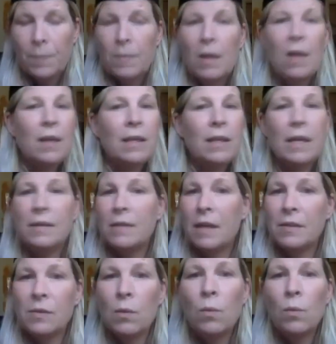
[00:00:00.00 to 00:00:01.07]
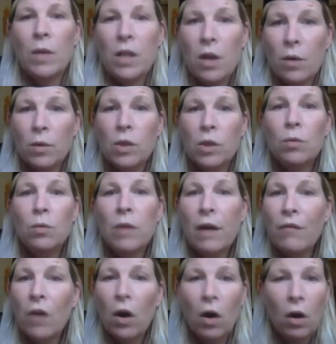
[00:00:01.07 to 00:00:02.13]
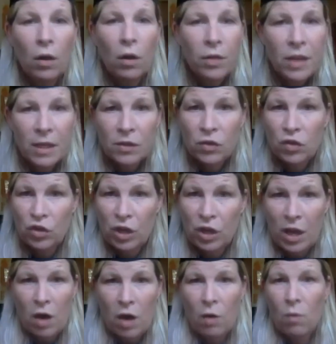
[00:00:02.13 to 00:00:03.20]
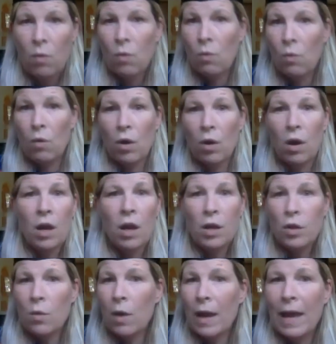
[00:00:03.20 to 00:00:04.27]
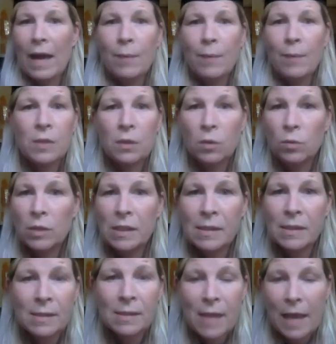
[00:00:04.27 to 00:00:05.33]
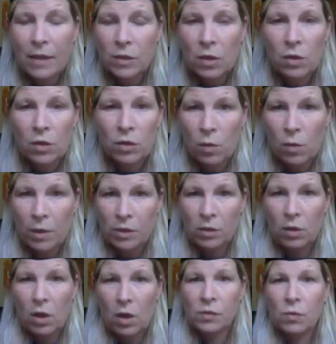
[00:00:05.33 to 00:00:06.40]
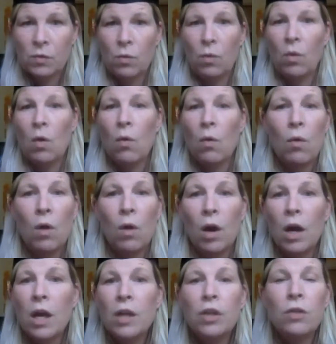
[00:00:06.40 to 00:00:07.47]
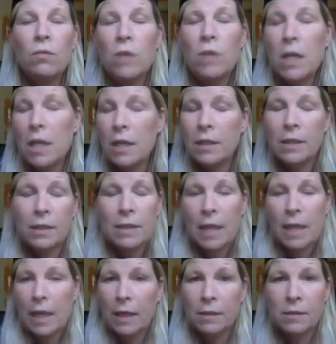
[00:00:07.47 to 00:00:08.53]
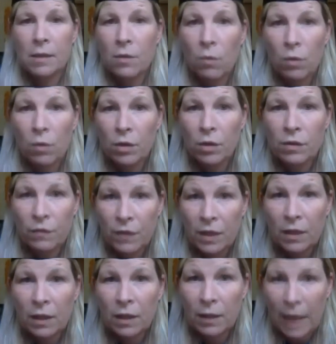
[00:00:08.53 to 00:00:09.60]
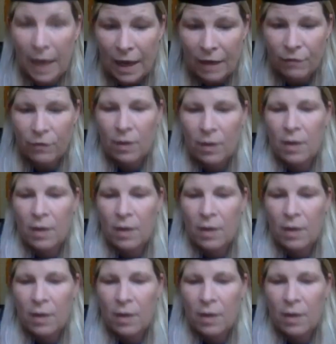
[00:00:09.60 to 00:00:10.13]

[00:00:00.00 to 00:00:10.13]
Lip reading: Yes, we know you love all things geo, or you are absolutely set on going to law school, or you need to dance in order to feel alive.